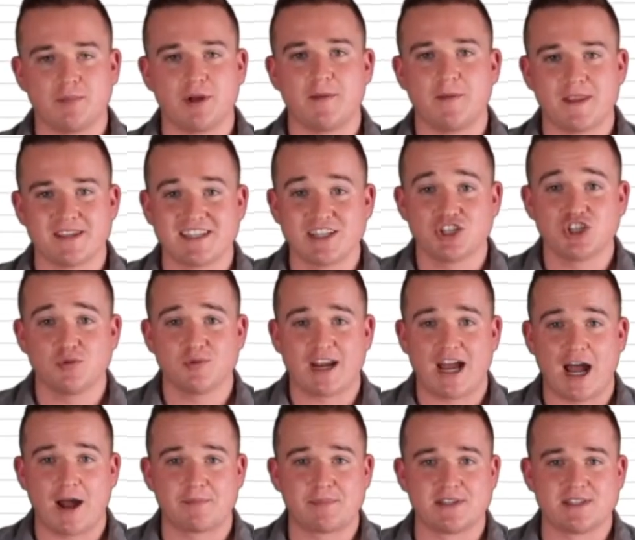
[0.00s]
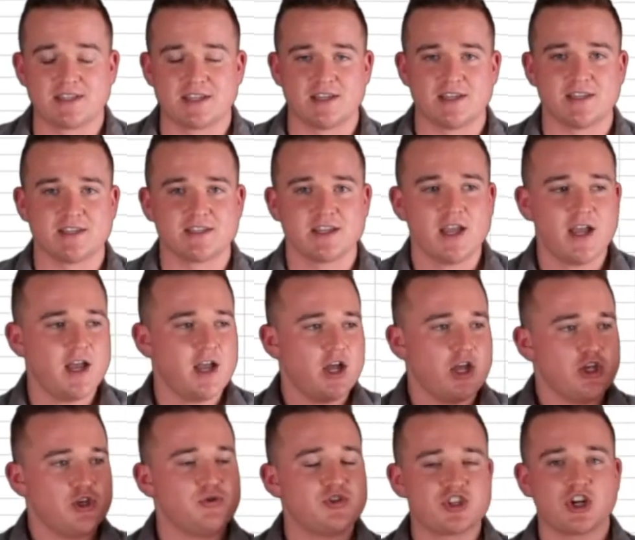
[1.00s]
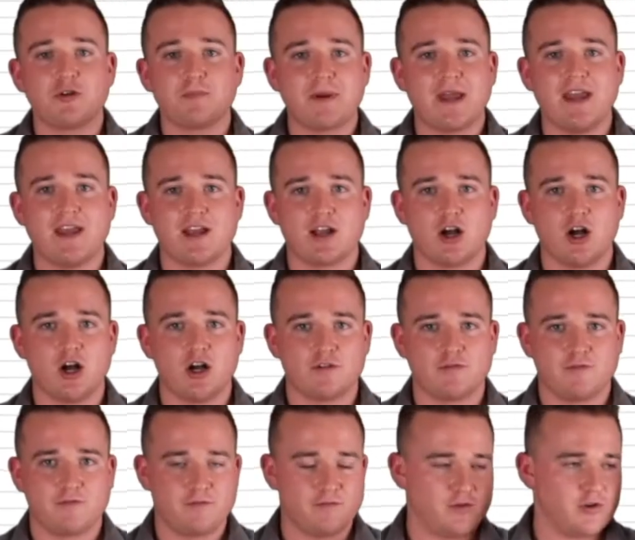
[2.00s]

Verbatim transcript: But essentially what happens is you start paying off